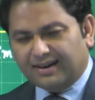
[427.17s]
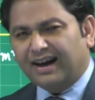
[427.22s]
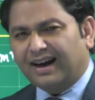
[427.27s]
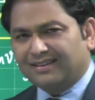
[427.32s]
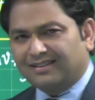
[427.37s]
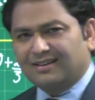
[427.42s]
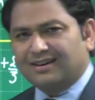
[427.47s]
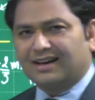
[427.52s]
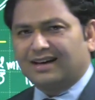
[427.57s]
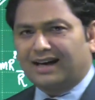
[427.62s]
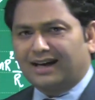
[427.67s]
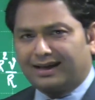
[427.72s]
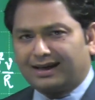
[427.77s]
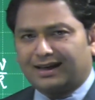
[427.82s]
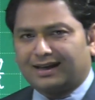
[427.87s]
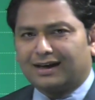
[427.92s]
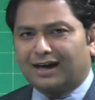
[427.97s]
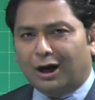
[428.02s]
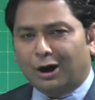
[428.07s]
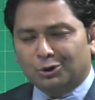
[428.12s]
I think I
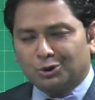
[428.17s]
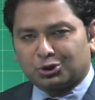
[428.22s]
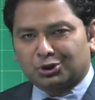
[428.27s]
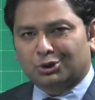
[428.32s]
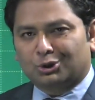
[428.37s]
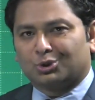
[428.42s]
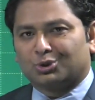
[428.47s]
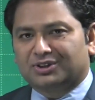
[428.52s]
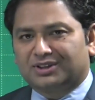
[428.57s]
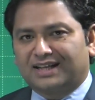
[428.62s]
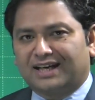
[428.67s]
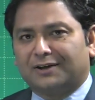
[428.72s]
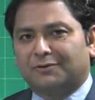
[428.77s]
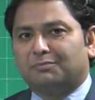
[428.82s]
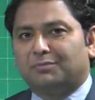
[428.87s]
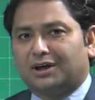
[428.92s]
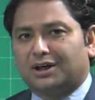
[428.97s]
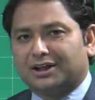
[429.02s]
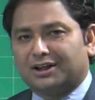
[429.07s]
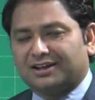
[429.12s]
can outsource
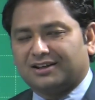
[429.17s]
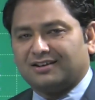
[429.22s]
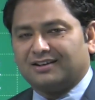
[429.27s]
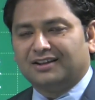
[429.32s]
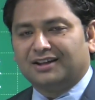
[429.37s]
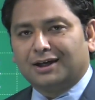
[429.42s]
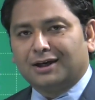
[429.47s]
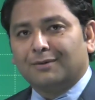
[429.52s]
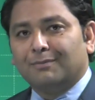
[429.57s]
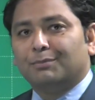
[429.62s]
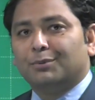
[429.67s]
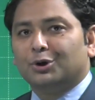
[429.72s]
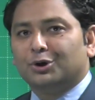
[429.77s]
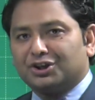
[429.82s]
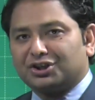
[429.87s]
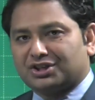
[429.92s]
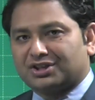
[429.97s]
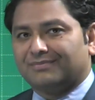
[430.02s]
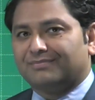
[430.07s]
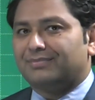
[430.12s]
that part, the
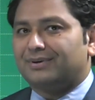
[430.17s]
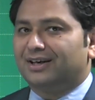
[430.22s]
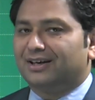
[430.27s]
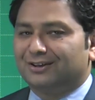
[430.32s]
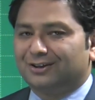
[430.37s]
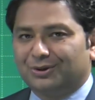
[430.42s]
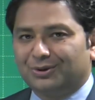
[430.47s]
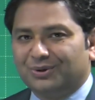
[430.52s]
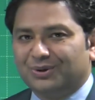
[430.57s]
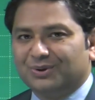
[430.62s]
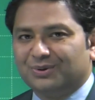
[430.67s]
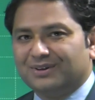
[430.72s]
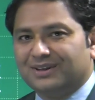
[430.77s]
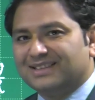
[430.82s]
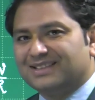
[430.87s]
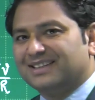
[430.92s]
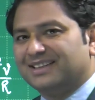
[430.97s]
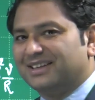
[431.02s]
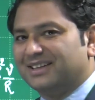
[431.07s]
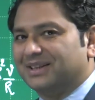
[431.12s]
computation part to you,
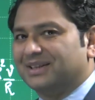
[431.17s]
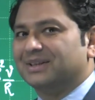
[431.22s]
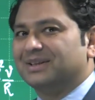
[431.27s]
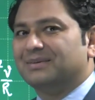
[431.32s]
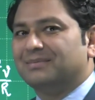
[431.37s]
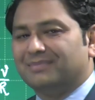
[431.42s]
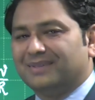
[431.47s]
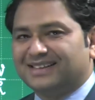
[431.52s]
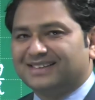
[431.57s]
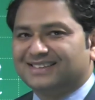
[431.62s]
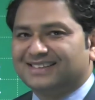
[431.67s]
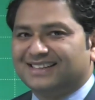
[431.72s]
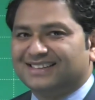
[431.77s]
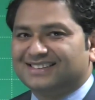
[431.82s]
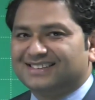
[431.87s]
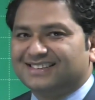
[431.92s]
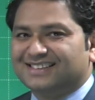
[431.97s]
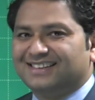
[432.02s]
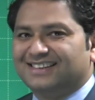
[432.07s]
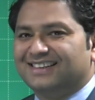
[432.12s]
isn't it? Makes
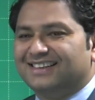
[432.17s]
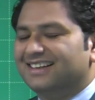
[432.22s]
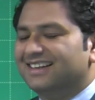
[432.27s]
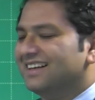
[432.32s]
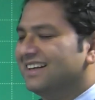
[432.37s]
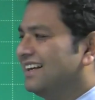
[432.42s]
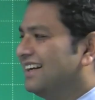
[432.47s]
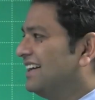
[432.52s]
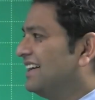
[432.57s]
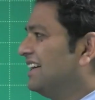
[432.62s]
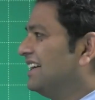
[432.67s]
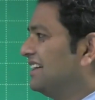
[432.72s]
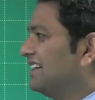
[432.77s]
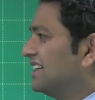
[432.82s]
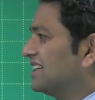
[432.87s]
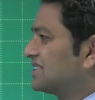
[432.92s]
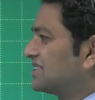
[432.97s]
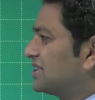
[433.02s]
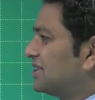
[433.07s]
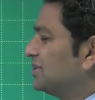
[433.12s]
sense.
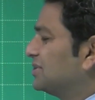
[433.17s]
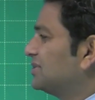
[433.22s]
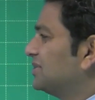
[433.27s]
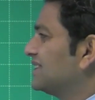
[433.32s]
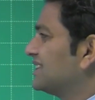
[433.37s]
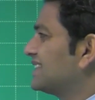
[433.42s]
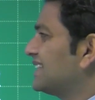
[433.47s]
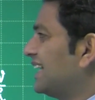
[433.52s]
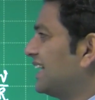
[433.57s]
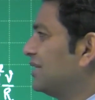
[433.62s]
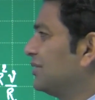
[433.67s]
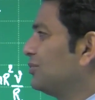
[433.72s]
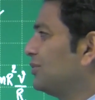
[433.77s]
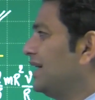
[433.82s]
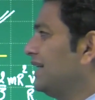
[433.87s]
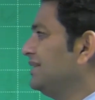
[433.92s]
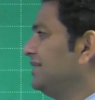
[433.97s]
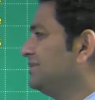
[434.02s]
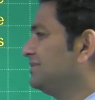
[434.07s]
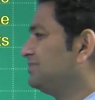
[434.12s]
Let's go to the second
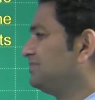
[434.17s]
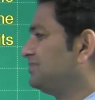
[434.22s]
one.